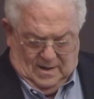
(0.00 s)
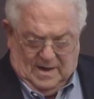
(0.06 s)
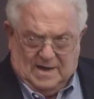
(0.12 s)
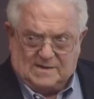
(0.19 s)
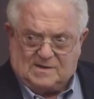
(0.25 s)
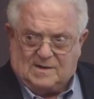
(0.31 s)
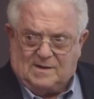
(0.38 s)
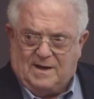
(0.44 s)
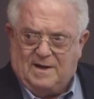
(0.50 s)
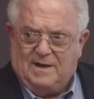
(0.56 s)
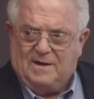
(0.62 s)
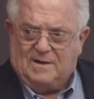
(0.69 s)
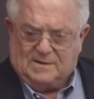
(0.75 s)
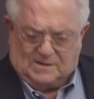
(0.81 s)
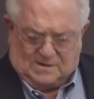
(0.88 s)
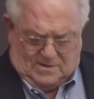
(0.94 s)

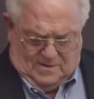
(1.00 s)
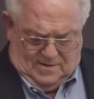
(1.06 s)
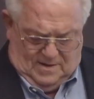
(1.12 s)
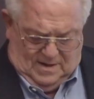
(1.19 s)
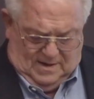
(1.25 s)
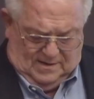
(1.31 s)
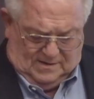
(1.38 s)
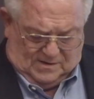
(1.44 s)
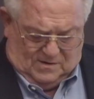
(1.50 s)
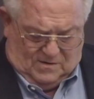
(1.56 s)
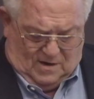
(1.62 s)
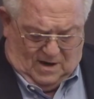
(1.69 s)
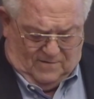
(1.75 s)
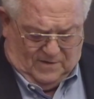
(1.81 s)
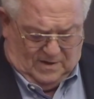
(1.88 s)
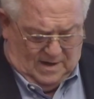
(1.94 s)
Escalating uncertainties are
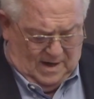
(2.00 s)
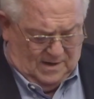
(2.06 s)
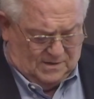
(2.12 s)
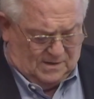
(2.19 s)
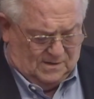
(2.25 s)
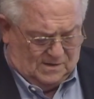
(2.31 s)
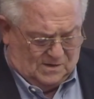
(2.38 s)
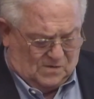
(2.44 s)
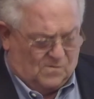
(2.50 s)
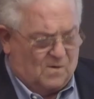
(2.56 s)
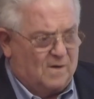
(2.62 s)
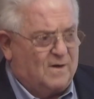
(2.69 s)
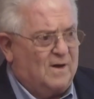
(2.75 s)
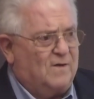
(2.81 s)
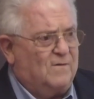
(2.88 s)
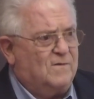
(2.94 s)
driving nations
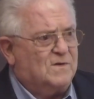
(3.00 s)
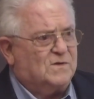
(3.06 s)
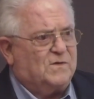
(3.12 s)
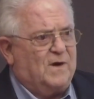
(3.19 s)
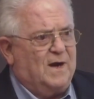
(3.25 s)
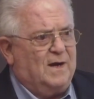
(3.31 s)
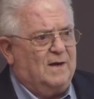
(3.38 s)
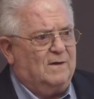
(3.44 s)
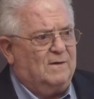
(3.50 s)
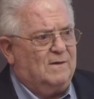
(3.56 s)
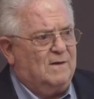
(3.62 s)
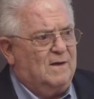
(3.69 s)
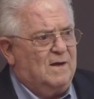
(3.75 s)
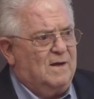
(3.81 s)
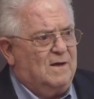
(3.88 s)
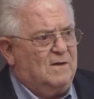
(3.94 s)
toward unrestrained
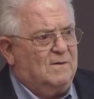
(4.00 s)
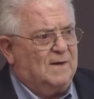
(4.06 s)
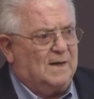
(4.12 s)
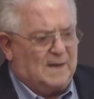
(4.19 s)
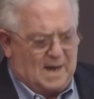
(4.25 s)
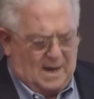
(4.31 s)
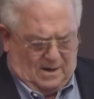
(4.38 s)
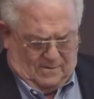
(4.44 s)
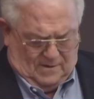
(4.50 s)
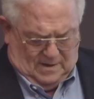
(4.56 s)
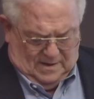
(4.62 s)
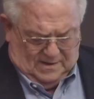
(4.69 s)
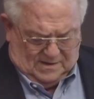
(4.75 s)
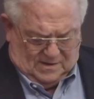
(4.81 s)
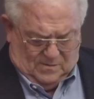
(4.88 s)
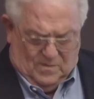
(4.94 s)

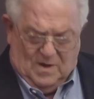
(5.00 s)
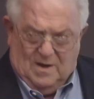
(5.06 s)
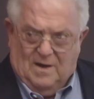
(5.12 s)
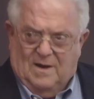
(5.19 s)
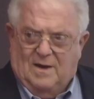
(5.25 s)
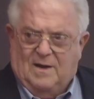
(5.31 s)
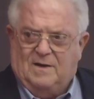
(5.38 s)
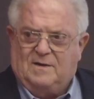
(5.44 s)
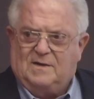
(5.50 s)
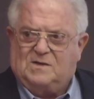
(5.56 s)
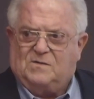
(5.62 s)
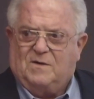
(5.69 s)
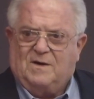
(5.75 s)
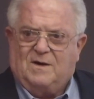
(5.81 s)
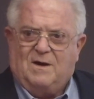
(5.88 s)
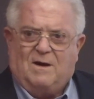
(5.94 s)
unilateralism and
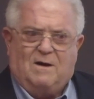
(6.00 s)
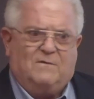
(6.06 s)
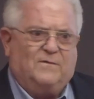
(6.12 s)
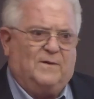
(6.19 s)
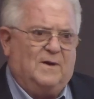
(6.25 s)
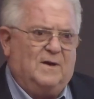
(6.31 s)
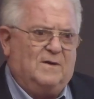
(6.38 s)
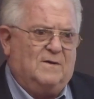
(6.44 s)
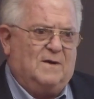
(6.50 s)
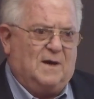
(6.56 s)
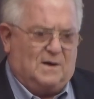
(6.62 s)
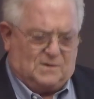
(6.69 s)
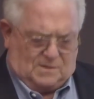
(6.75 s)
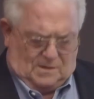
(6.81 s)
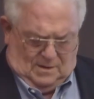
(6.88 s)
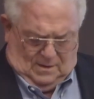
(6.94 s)
disregard for
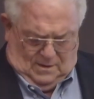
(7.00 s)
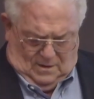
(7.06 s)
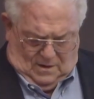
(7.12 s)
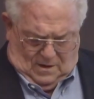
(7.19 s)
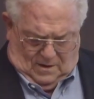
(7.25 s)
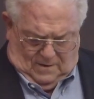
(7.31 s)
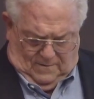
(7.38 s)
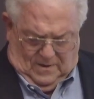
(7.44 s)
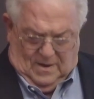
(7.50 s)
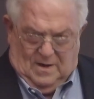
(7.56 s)
international law.